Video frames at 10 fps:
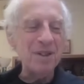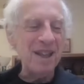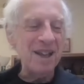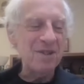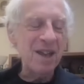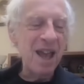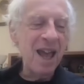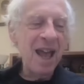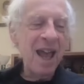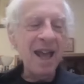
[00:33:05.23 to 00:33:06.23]
things,
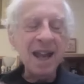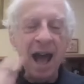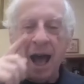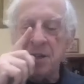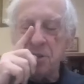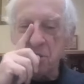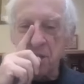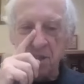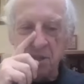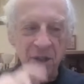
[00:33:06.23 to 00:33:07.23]
and I
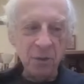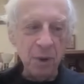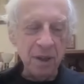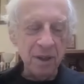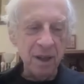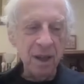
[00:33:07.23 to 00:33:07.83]
discussed it with.